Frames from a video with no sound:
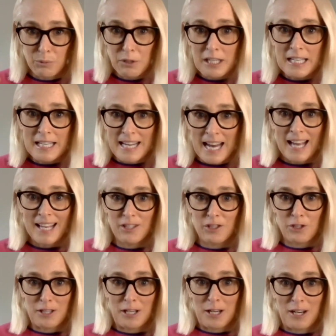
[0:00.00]
really,
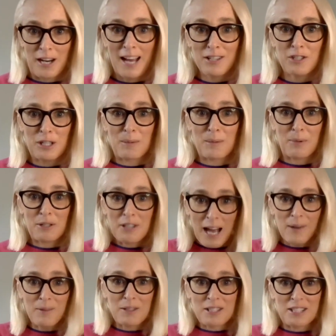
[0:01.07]
has she? But
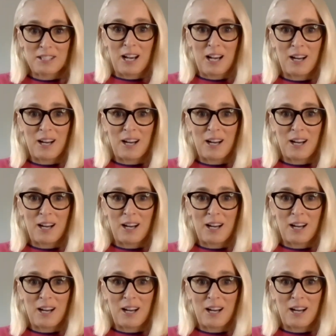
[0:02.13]
now is the